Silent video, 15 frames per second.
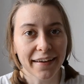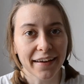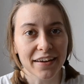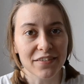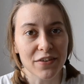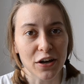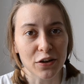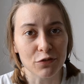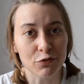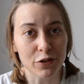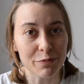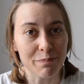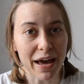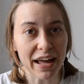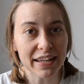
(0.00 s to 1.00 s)
I found
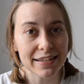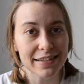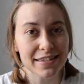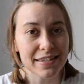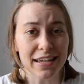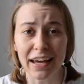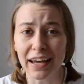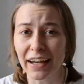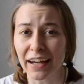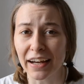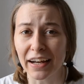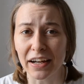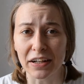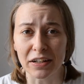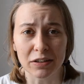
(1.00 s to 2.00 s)
free pallets,
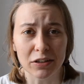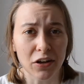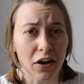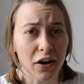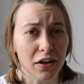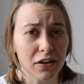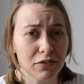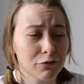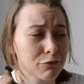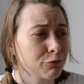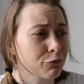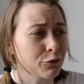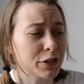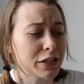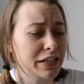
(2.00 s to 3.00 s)
I got
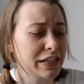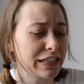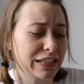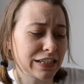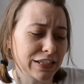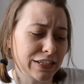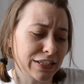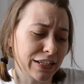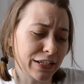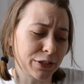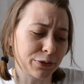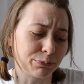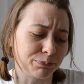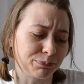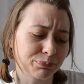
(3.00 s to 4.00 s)
free
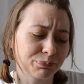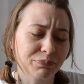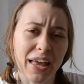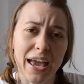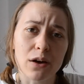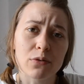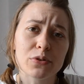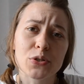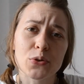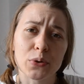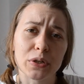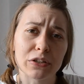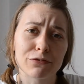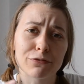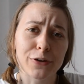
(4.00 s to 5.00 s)
little
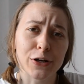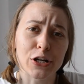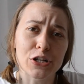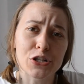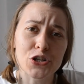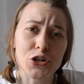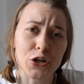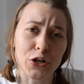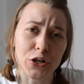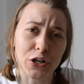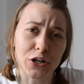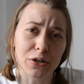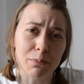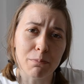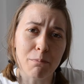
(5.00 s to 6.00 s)
outdoor
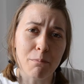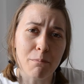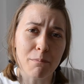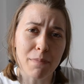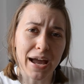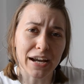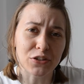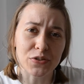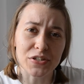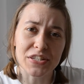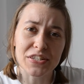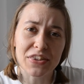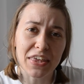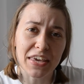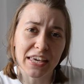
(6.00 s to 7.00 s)
furniture
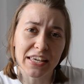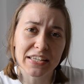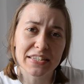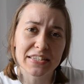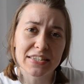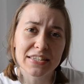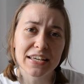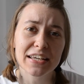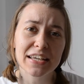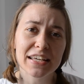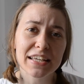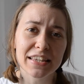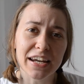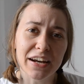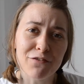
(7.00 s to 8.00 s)
mattress things
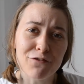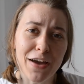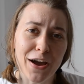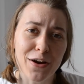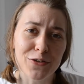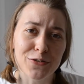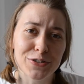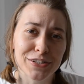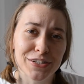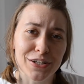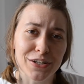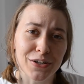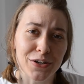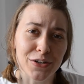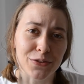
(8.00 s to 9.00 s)
that I found
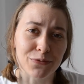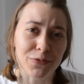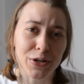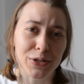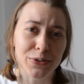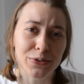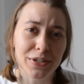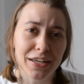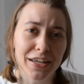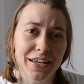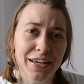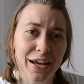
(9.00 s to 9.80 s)
on the road.